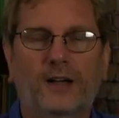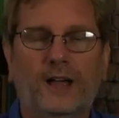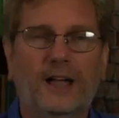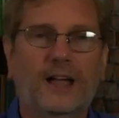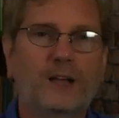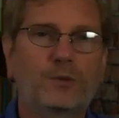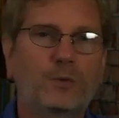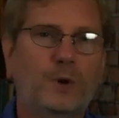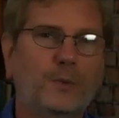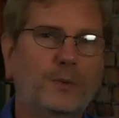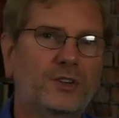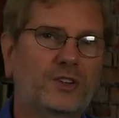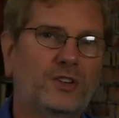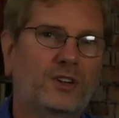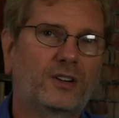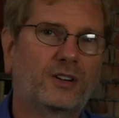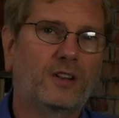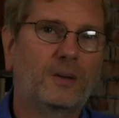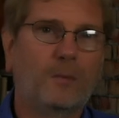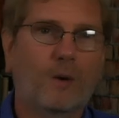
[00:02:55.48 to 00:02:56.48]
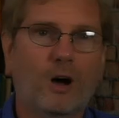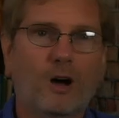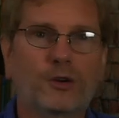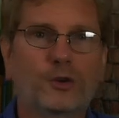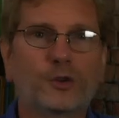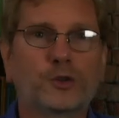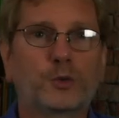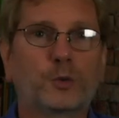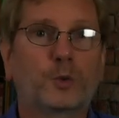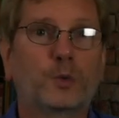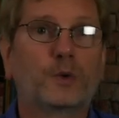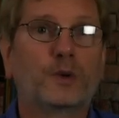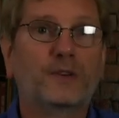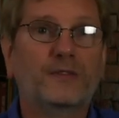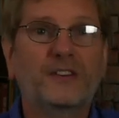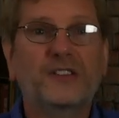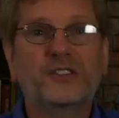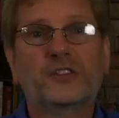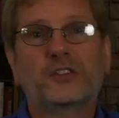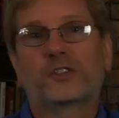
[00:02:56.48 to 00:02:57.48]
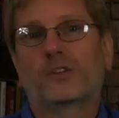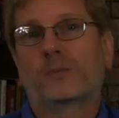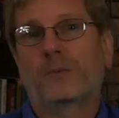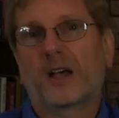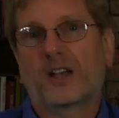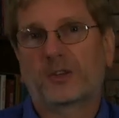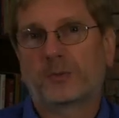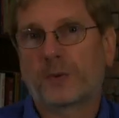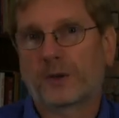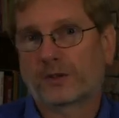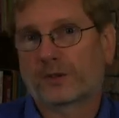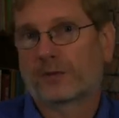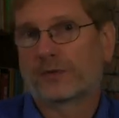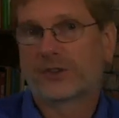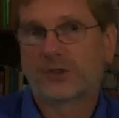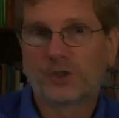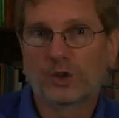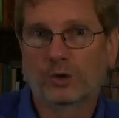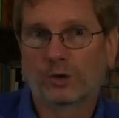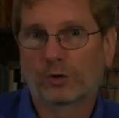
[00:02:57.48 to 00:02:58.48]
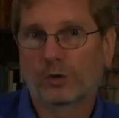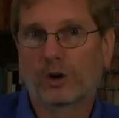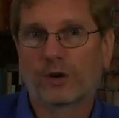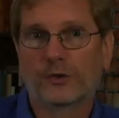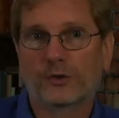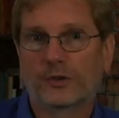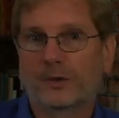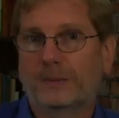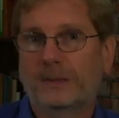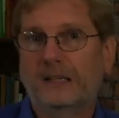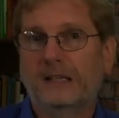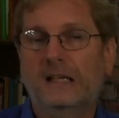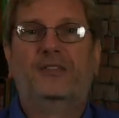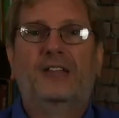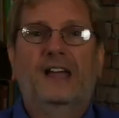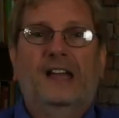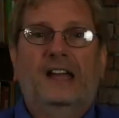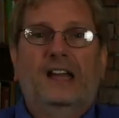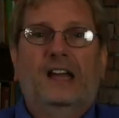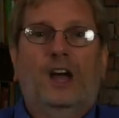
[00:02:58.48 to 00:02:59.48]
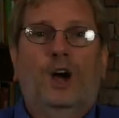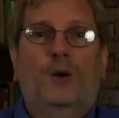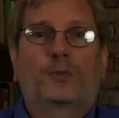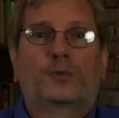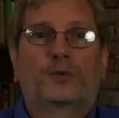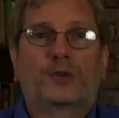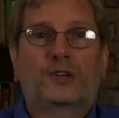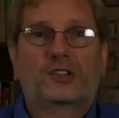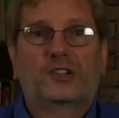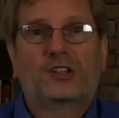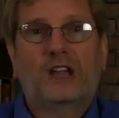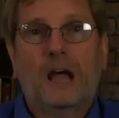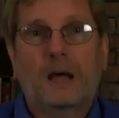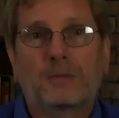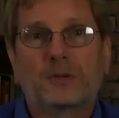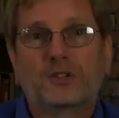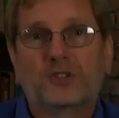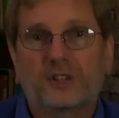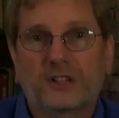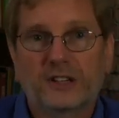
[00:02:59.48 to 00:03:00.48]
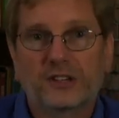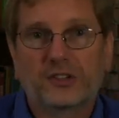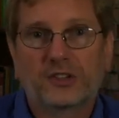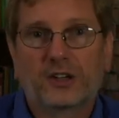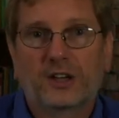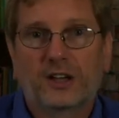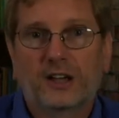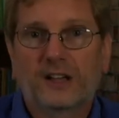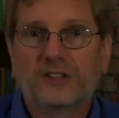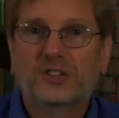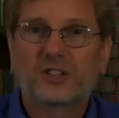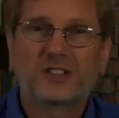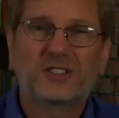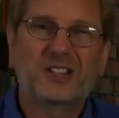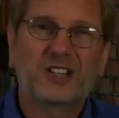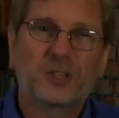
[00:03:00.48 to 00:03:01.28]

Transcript: And when we study the Mongols, we'll revisit some aspects of the Silk Roads. I mean, they helped reestablish these. And since they